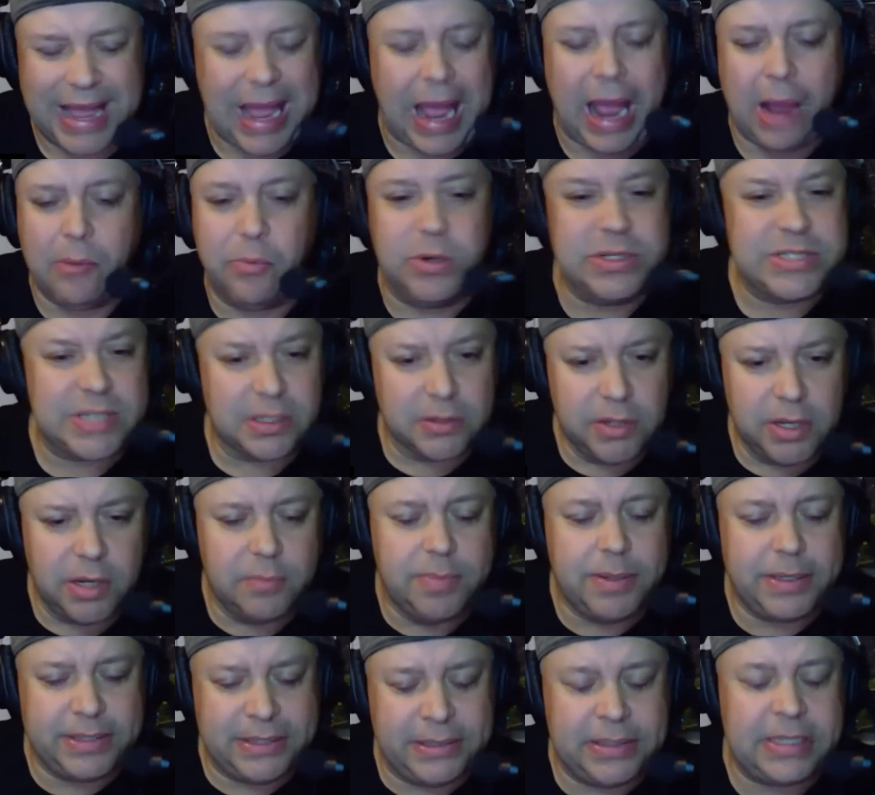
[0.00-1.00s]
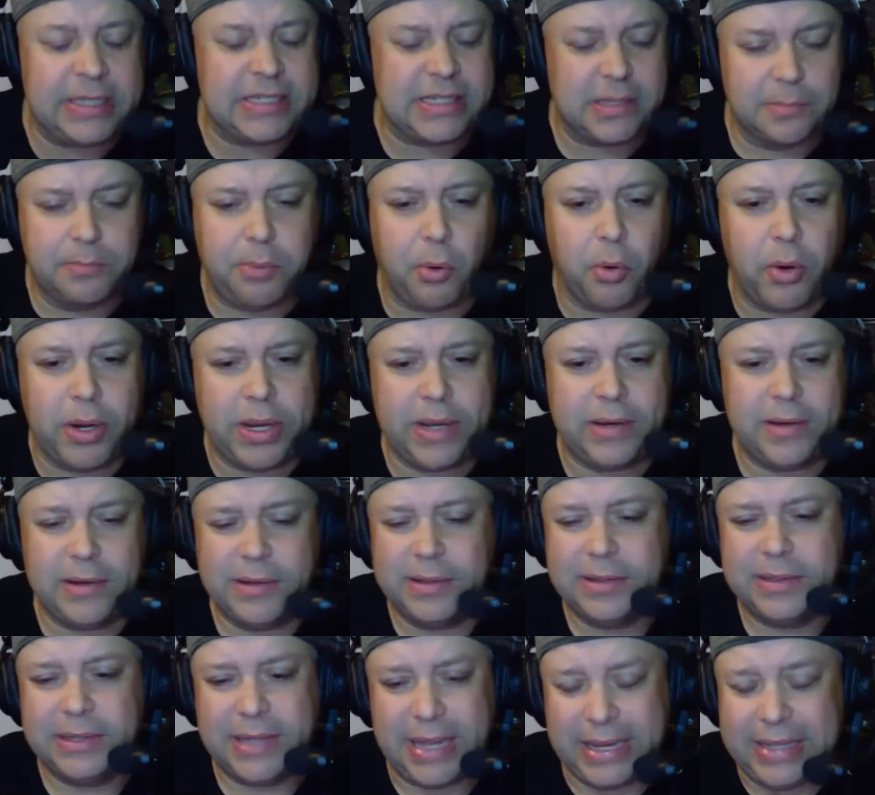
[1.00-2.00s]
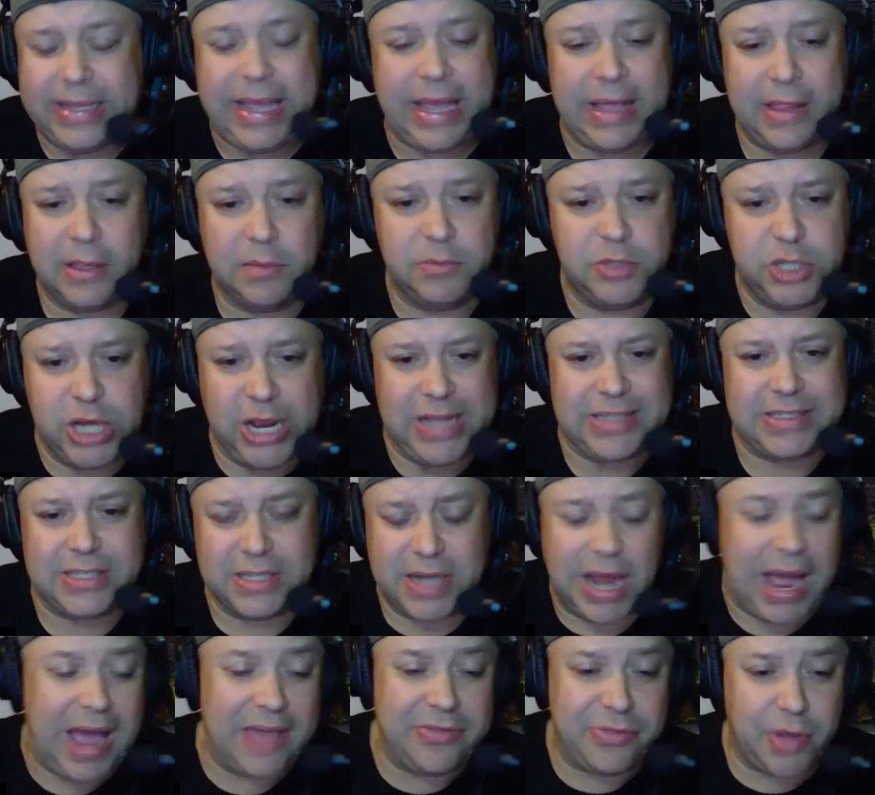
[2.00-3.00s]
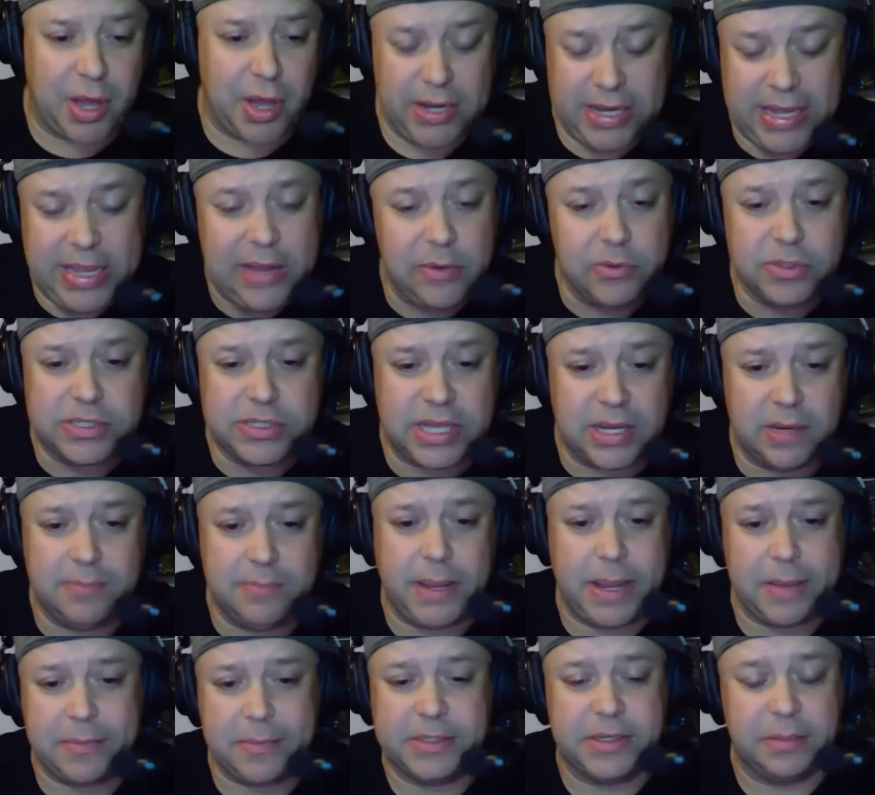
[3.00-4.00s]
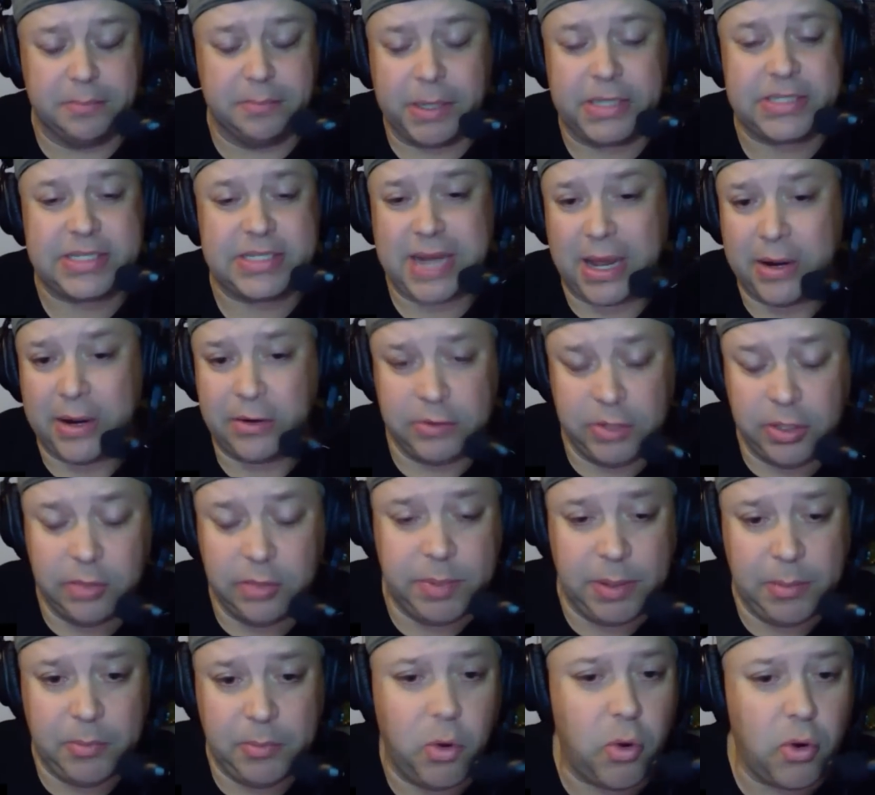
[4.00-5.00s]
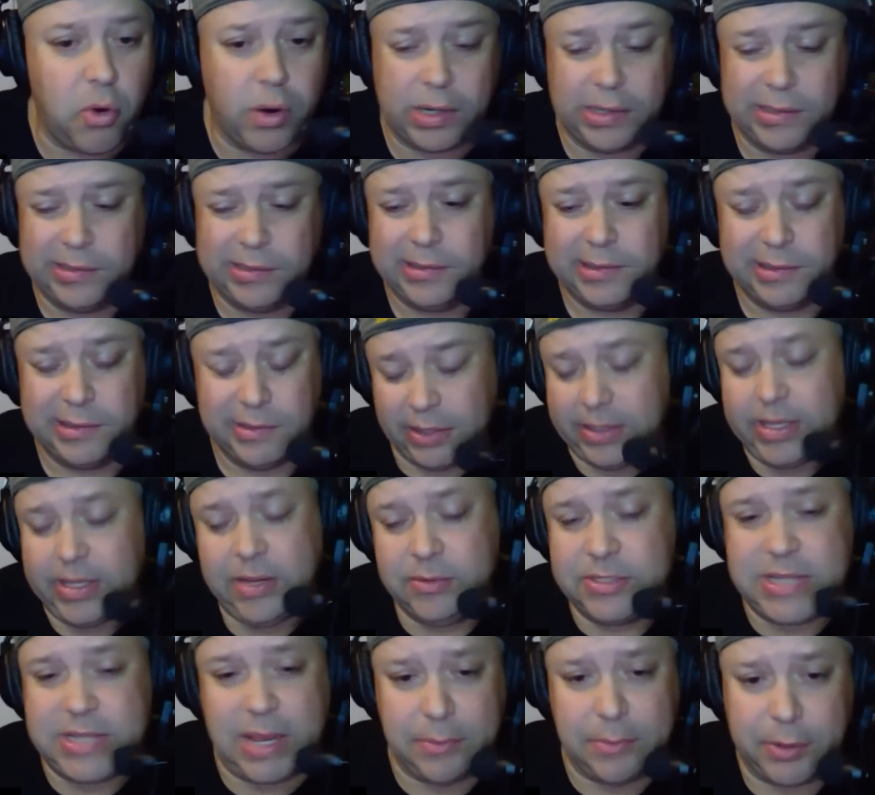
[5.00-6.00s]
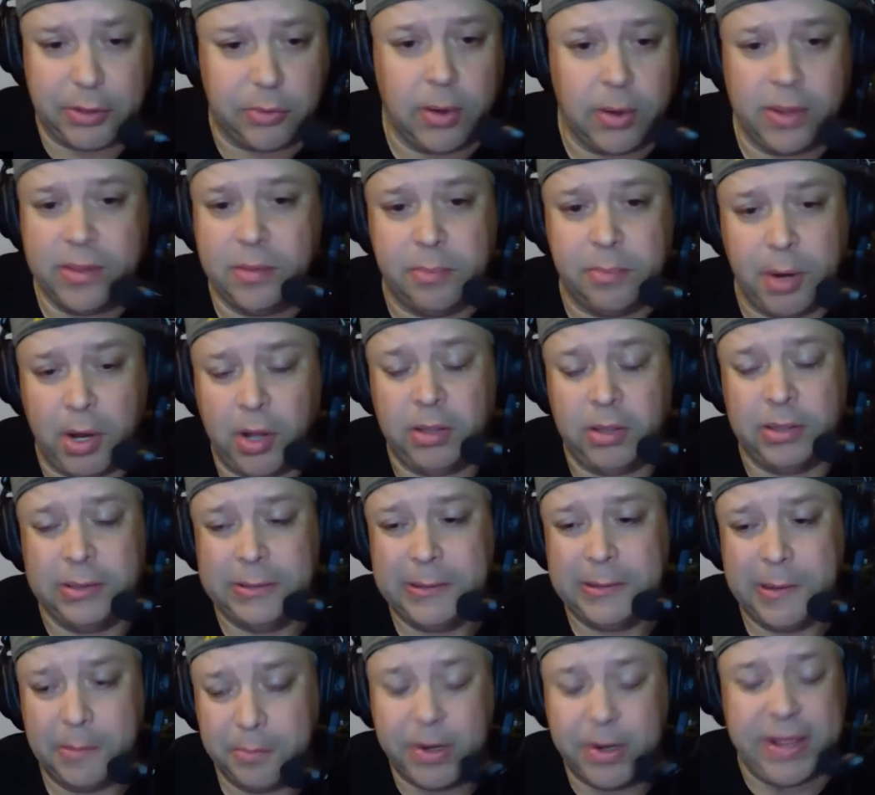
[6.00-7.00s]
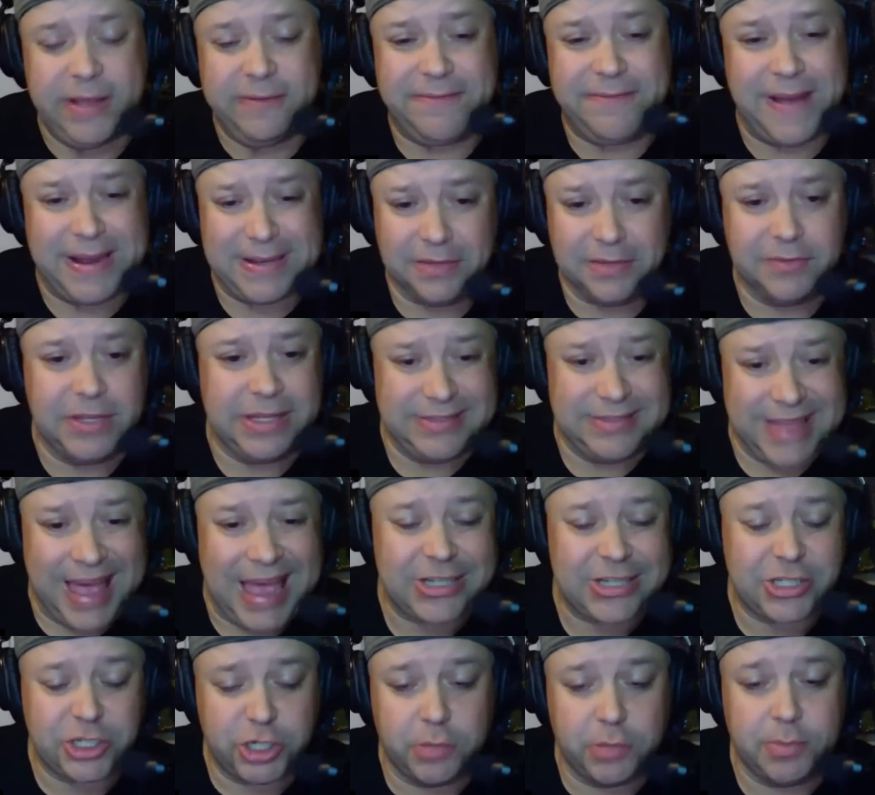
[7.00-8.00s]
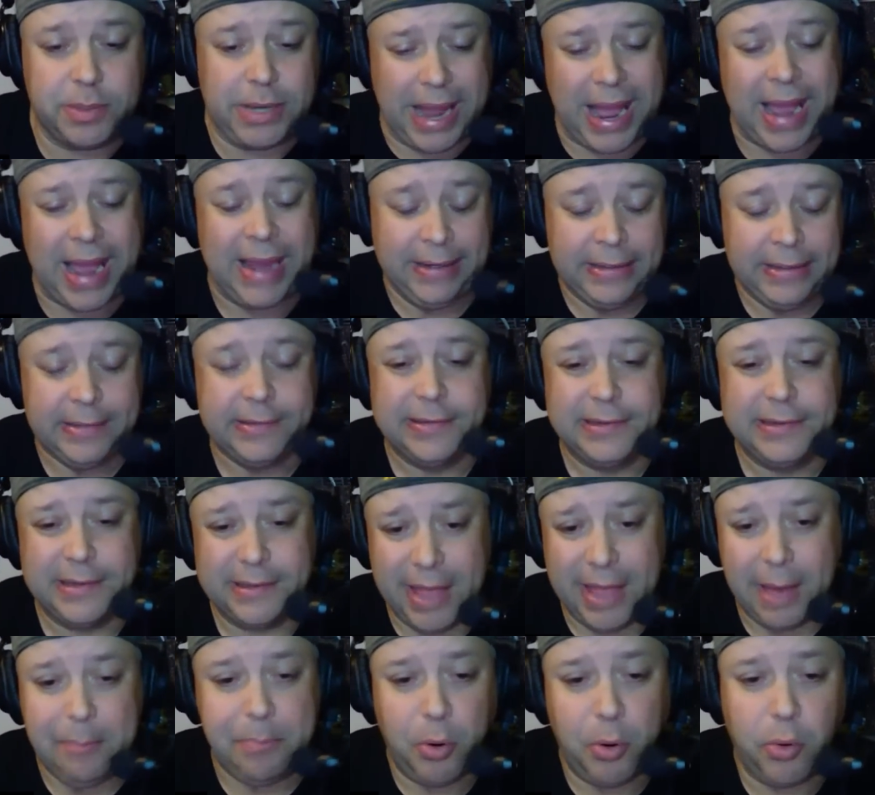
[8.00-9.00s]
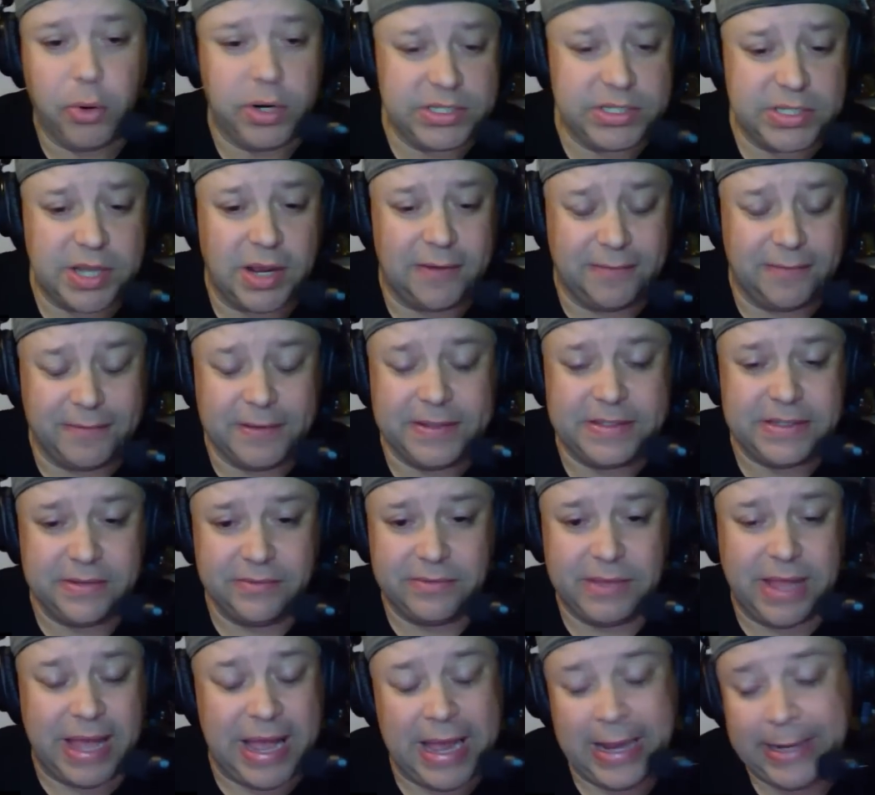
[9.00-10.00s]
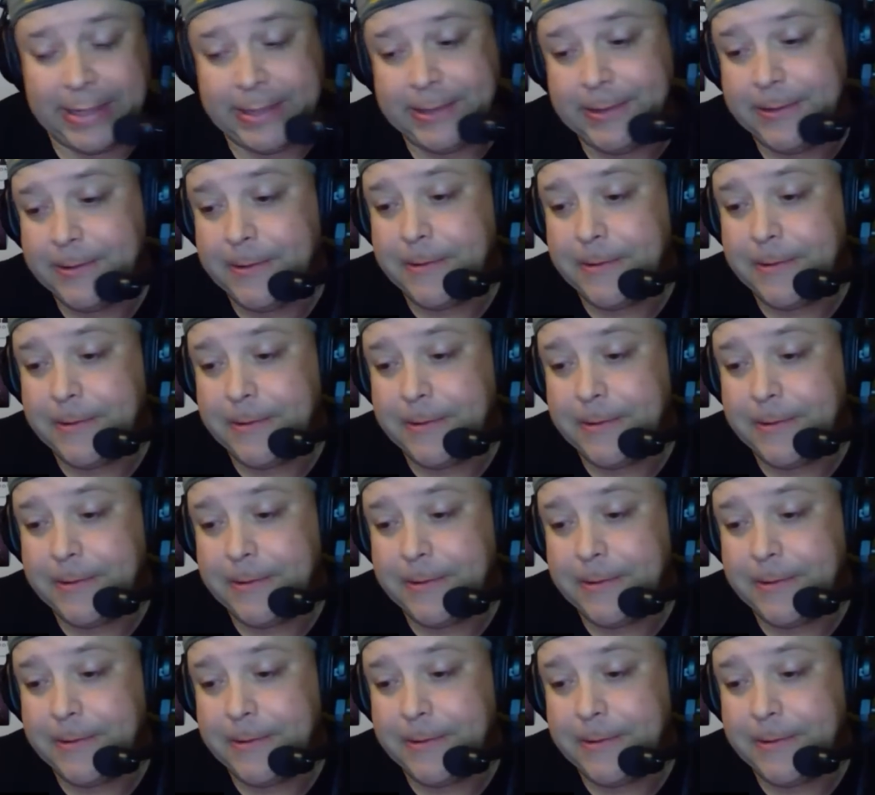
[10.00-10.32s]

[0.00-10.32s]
I was a little bit disappointed in Caleb Johnson. I thought he was going to be able to bust out a little bit more. Look, he was able to run the ball pretty effectively last year behind that porous offensive line.